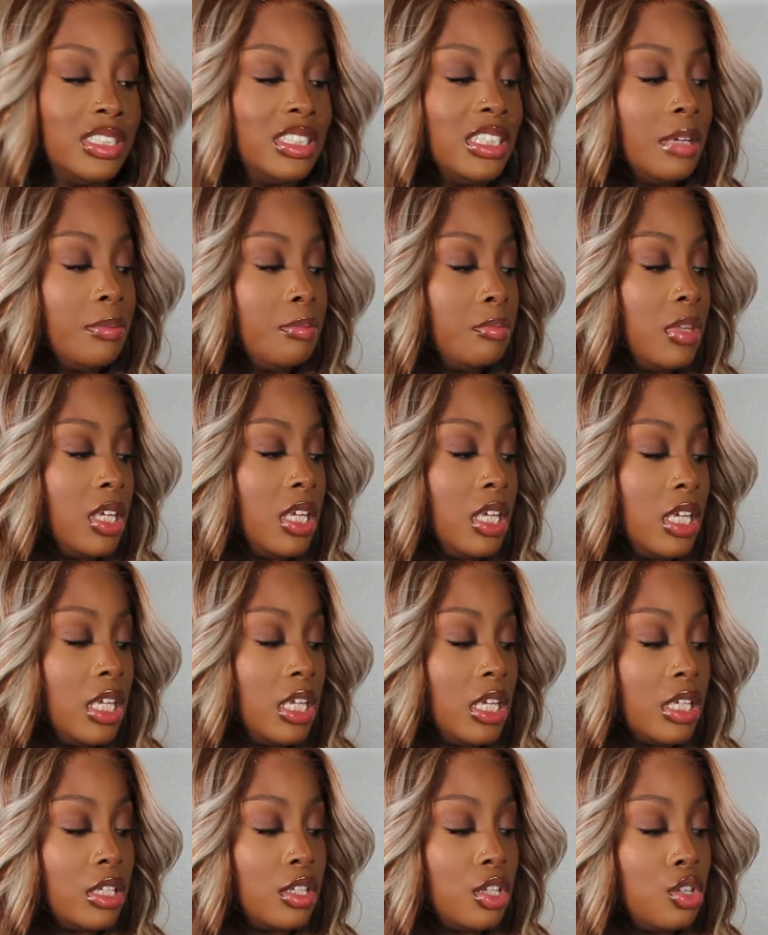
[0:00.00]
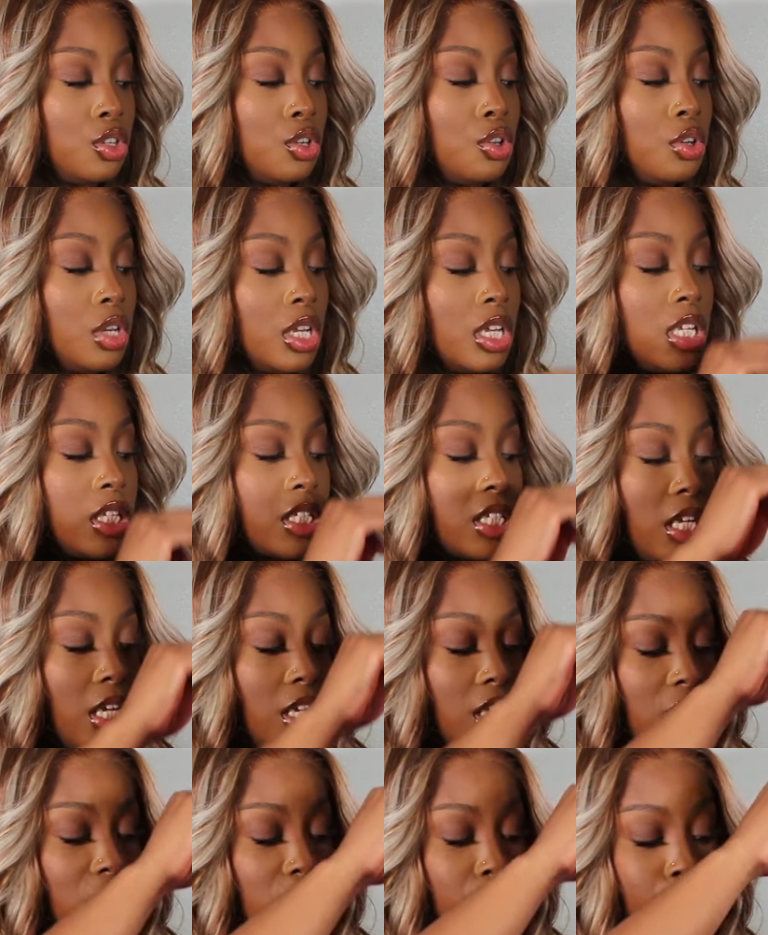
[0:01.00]
sent me the unit
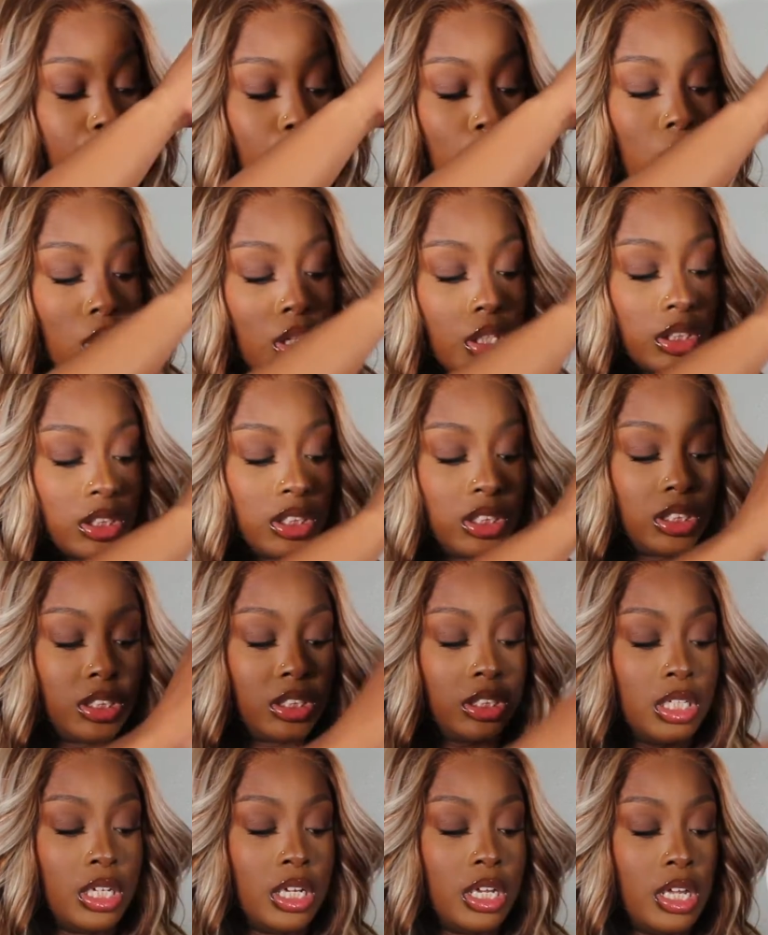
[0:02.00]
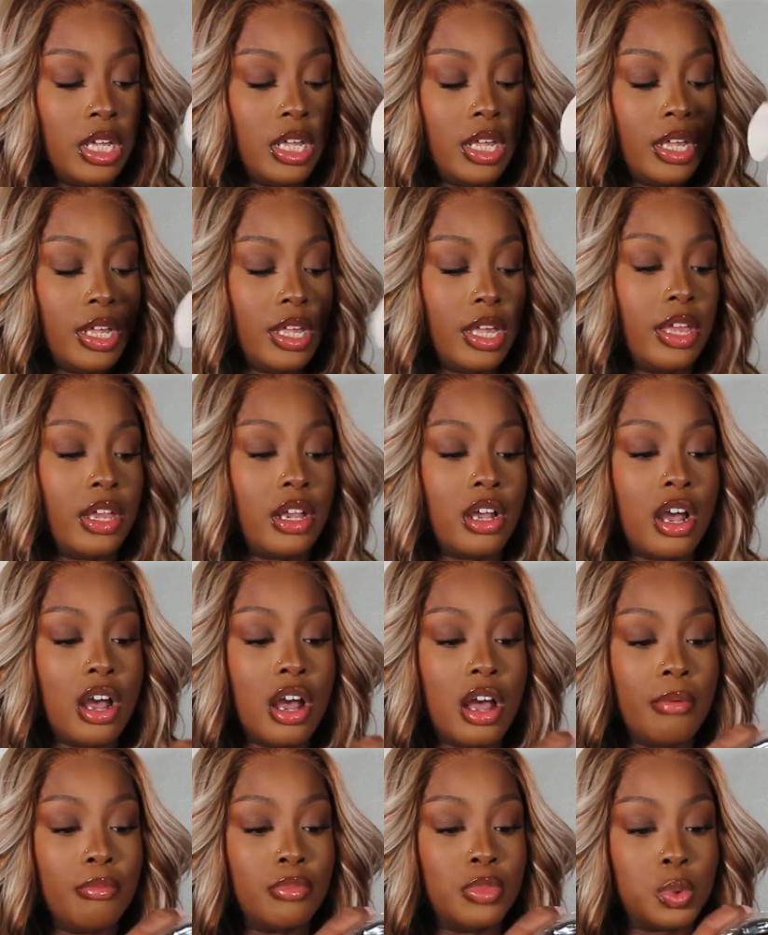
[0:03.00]
in this box. It
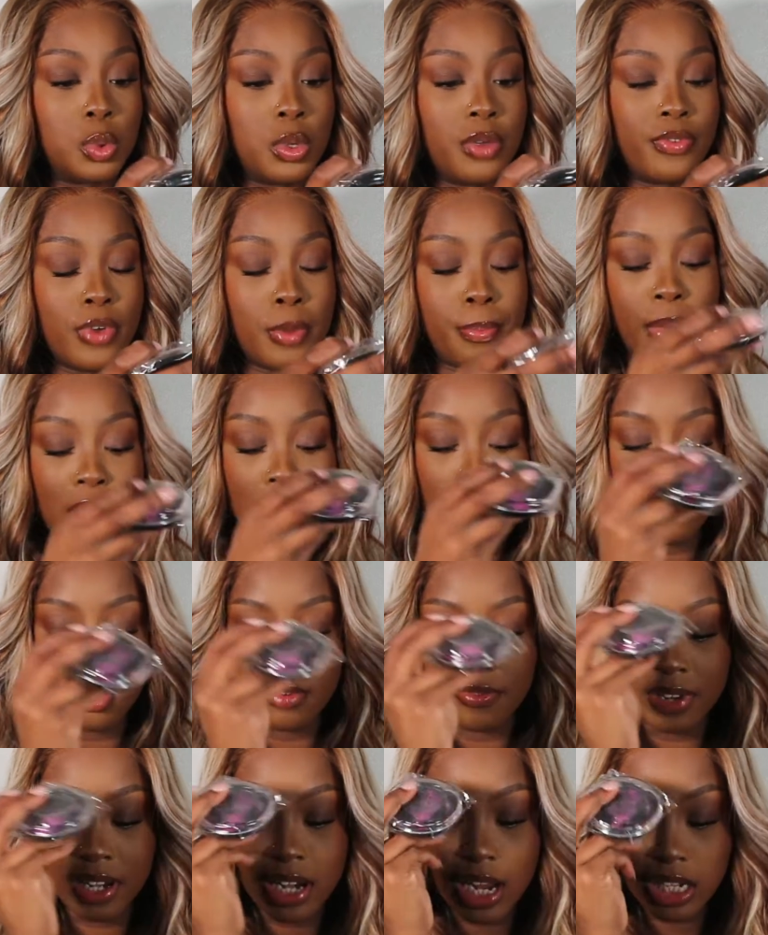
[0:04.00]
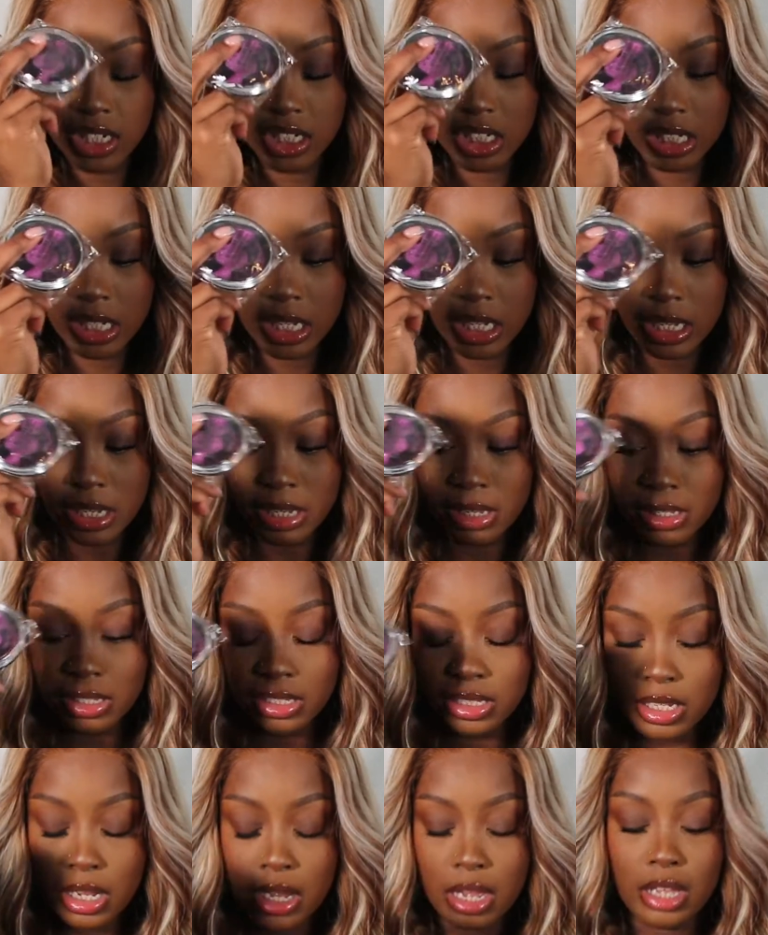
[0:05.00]
comes with a pair of
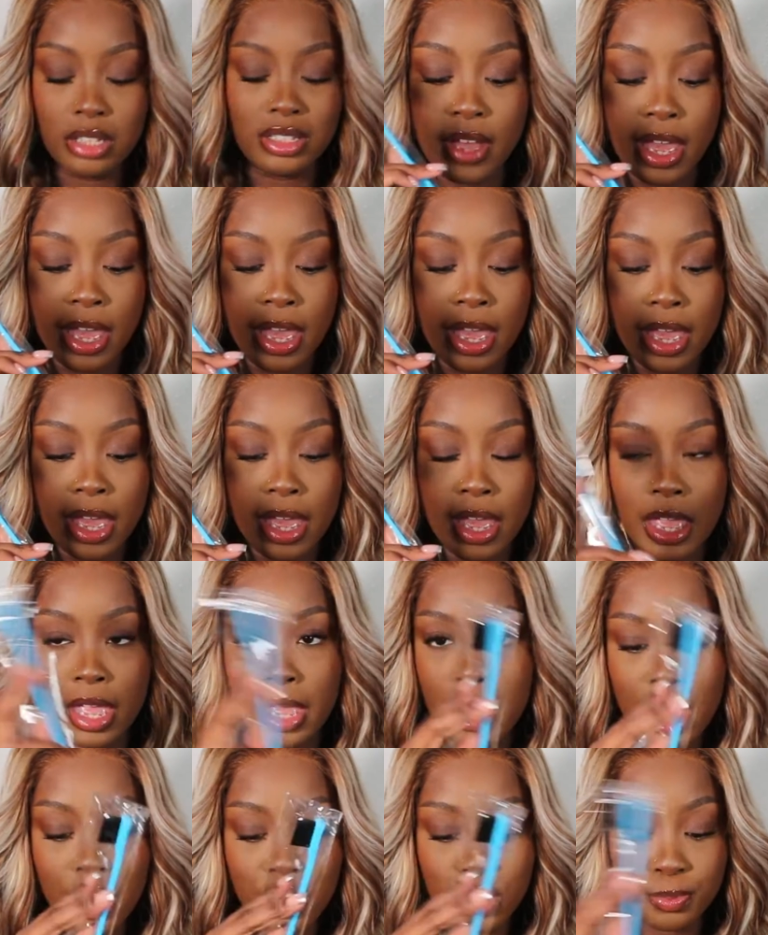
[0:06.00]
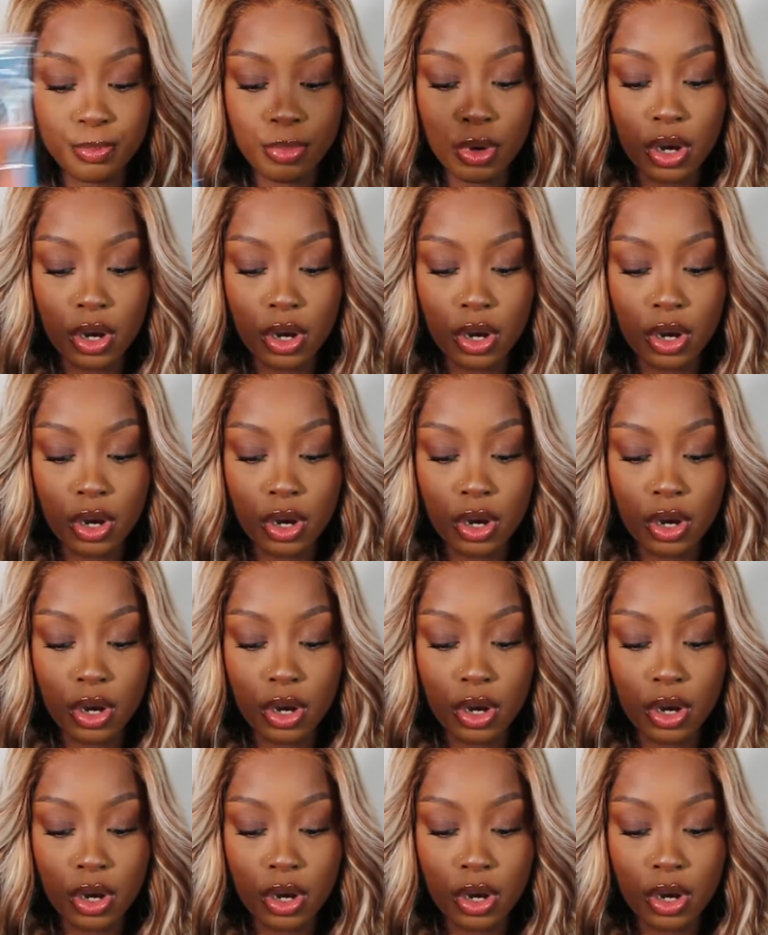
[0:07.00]
lashes, a edge